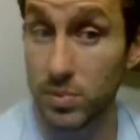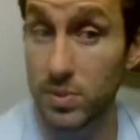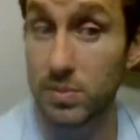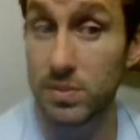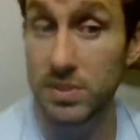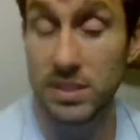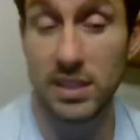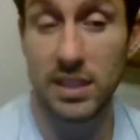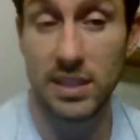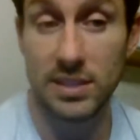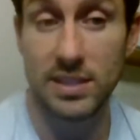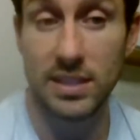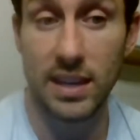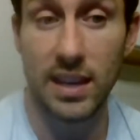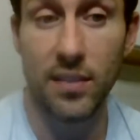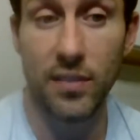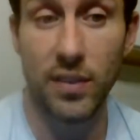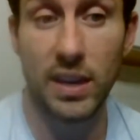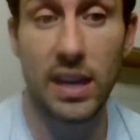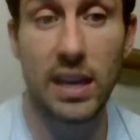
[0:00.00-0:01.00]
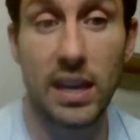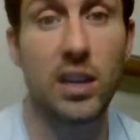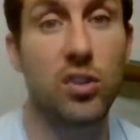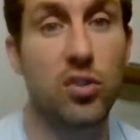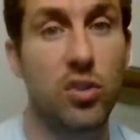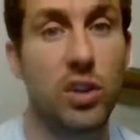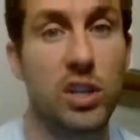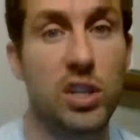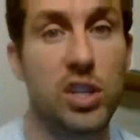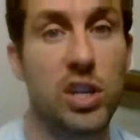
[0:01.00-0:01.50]
significant
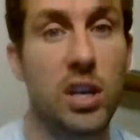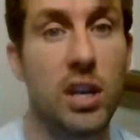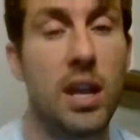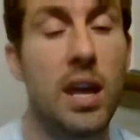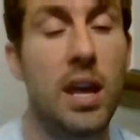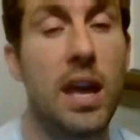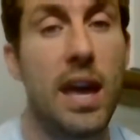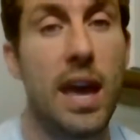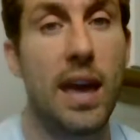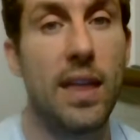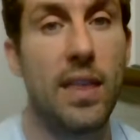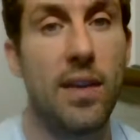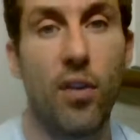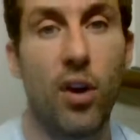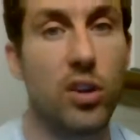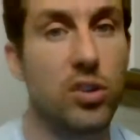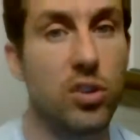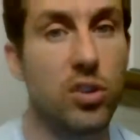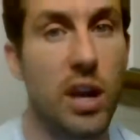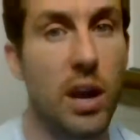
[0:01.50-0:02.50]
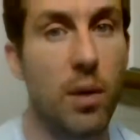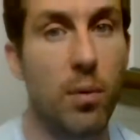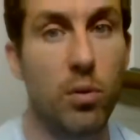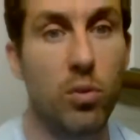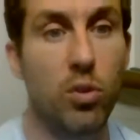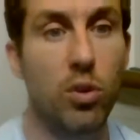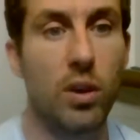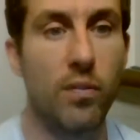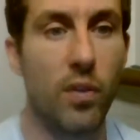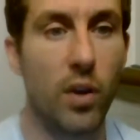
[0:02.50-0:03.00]
attrition, and they've also not
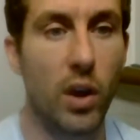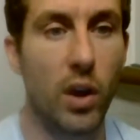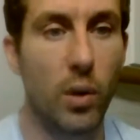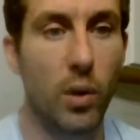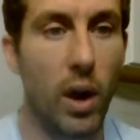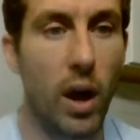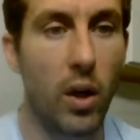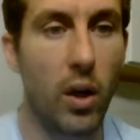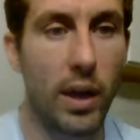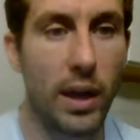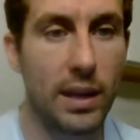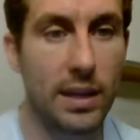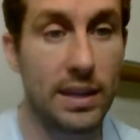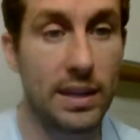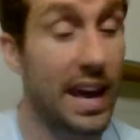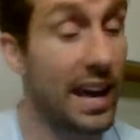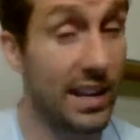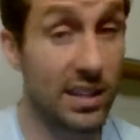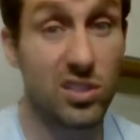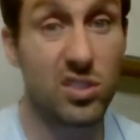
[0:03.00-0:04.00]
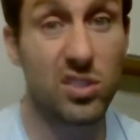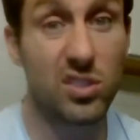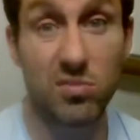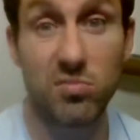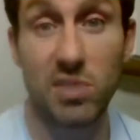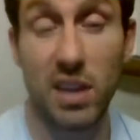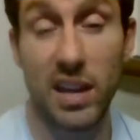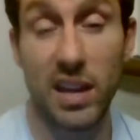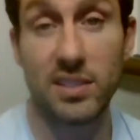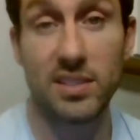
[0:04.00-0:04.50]
recruited very well. And that is
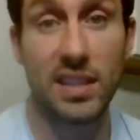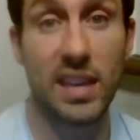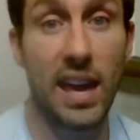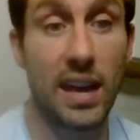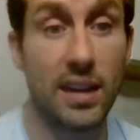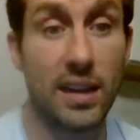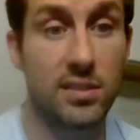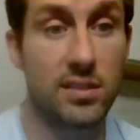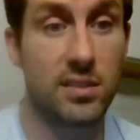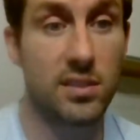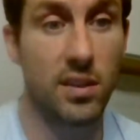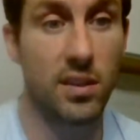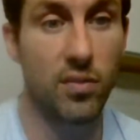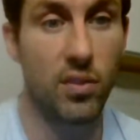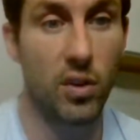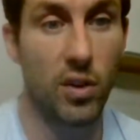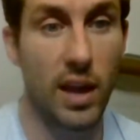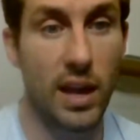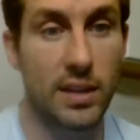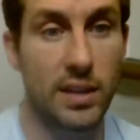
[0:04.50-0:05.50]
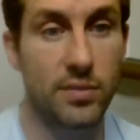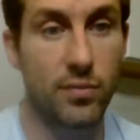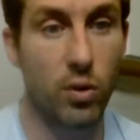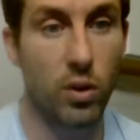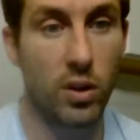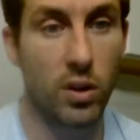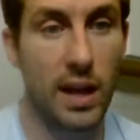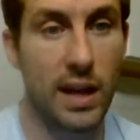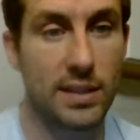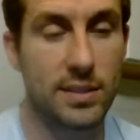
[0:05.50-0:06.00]
the case of their last
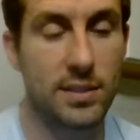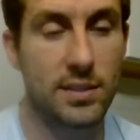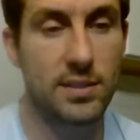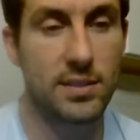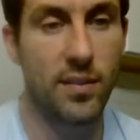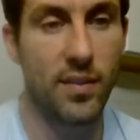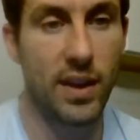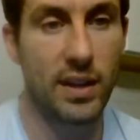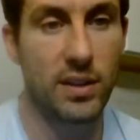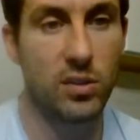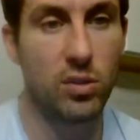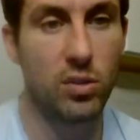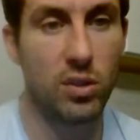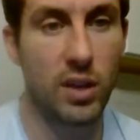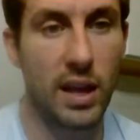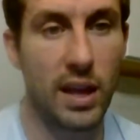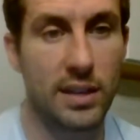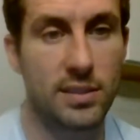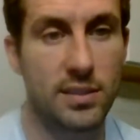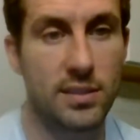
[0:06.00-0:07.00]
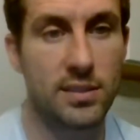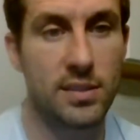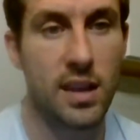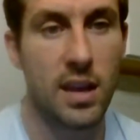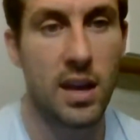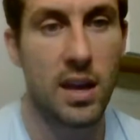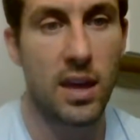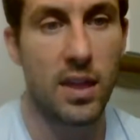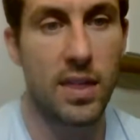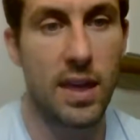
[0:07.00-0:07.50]
4 classes. They've had 2 classes
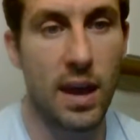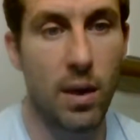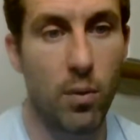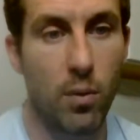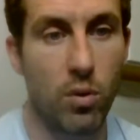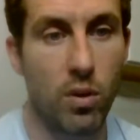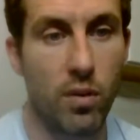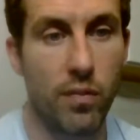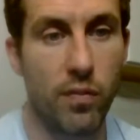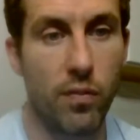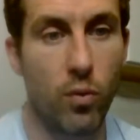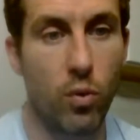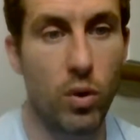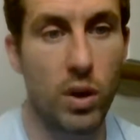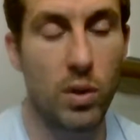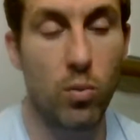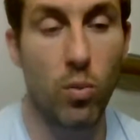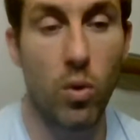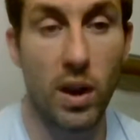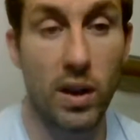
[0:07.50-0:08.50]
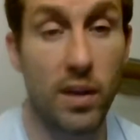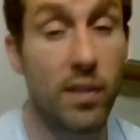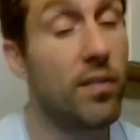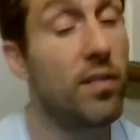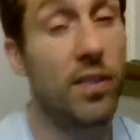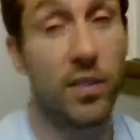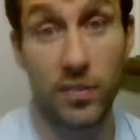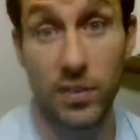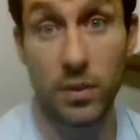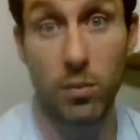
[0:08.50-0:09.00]
that were 41
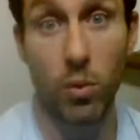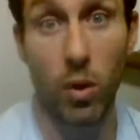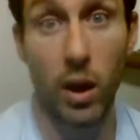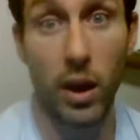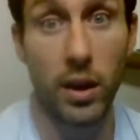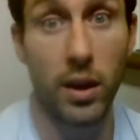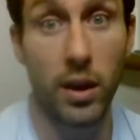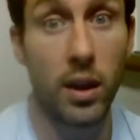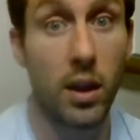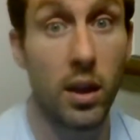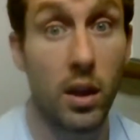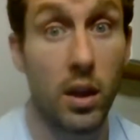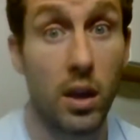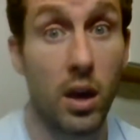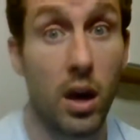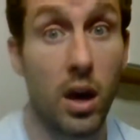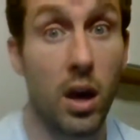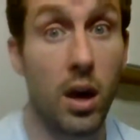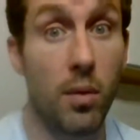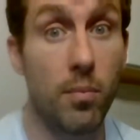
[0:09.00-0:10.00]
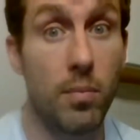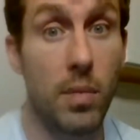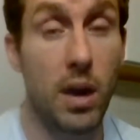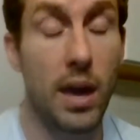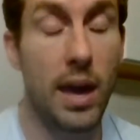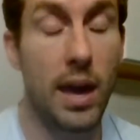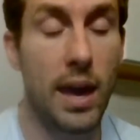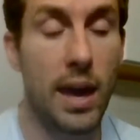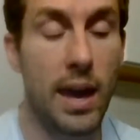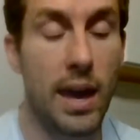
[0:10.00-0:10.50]
and 51.
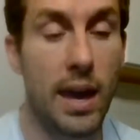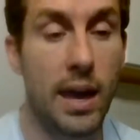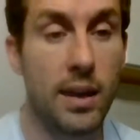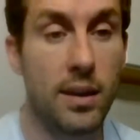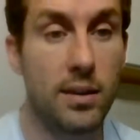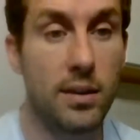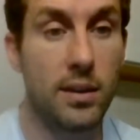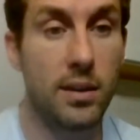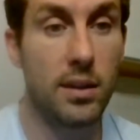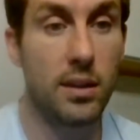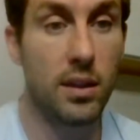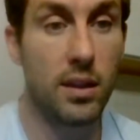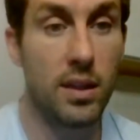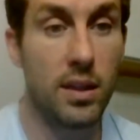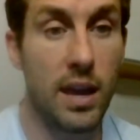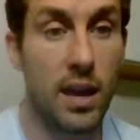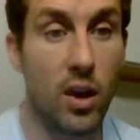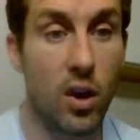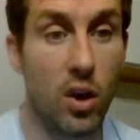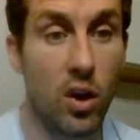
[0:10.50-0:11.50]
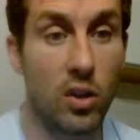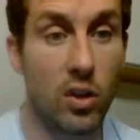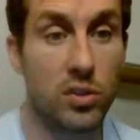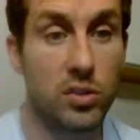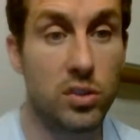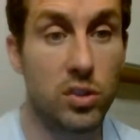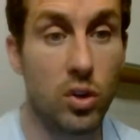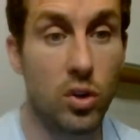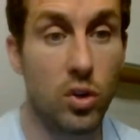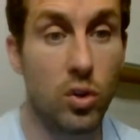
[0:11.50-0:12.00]
And they
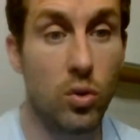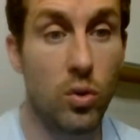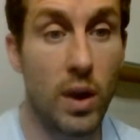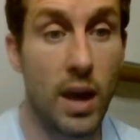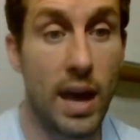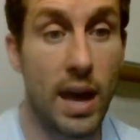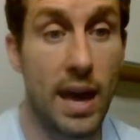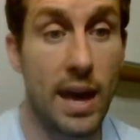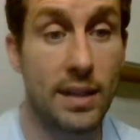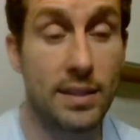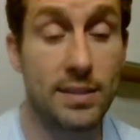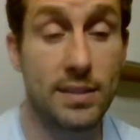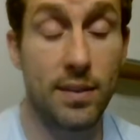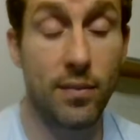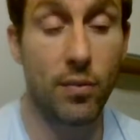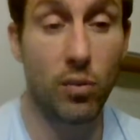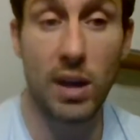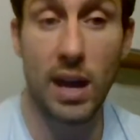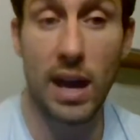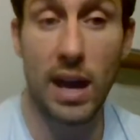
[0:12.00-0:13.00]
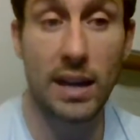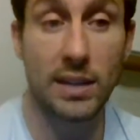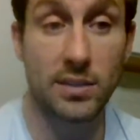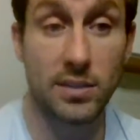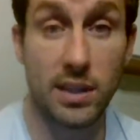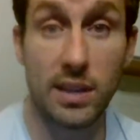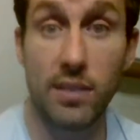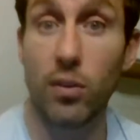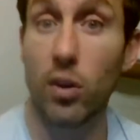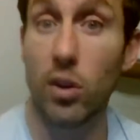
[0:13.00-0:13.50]
also had several guys
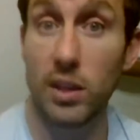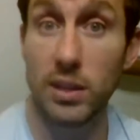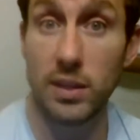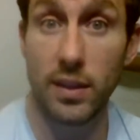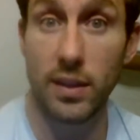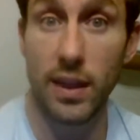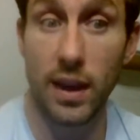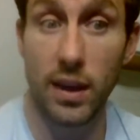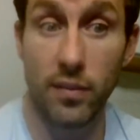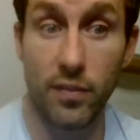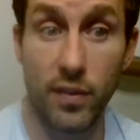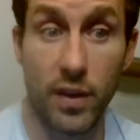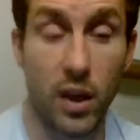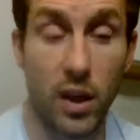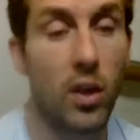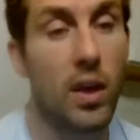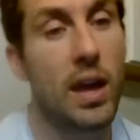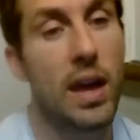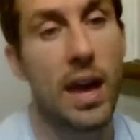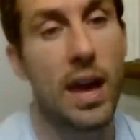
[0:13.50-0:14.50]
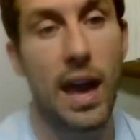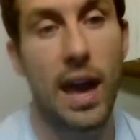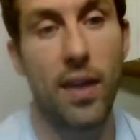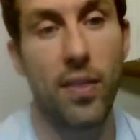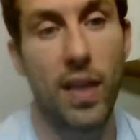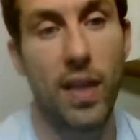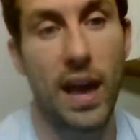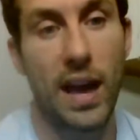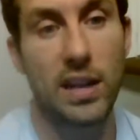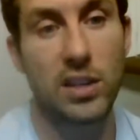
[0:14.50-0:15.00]
leave early to the NFL.
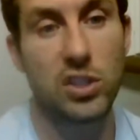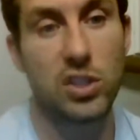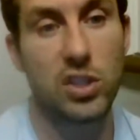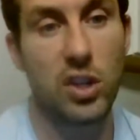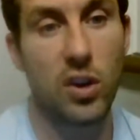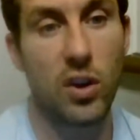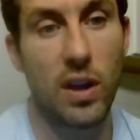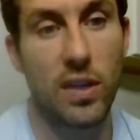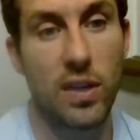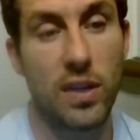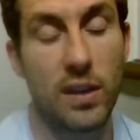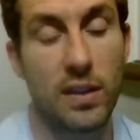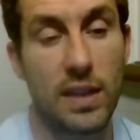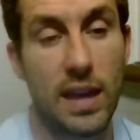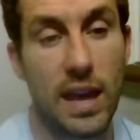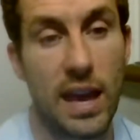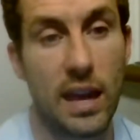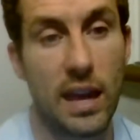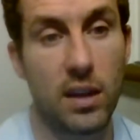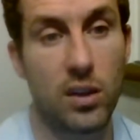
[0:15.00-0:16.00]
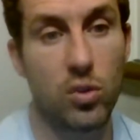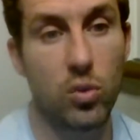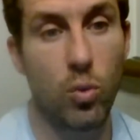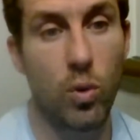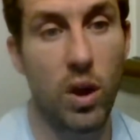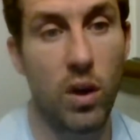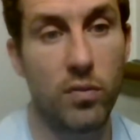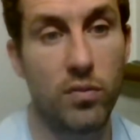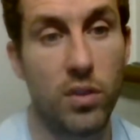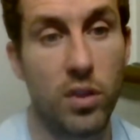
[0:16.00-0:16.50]
And last year, I think they had
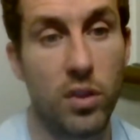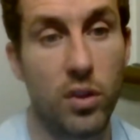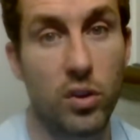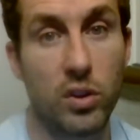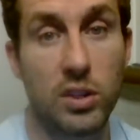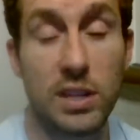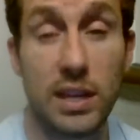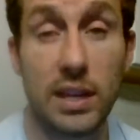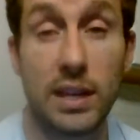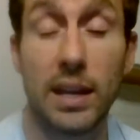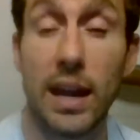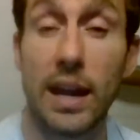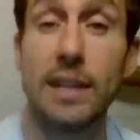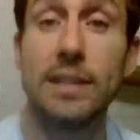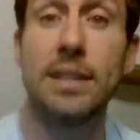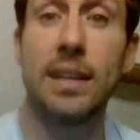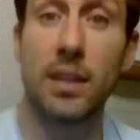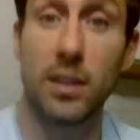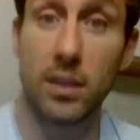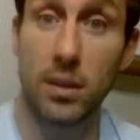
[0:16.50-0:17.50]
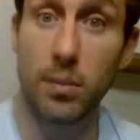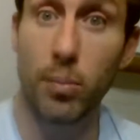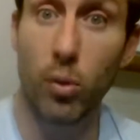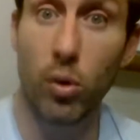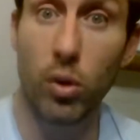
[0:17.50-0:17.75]
12 to 13 guys hit the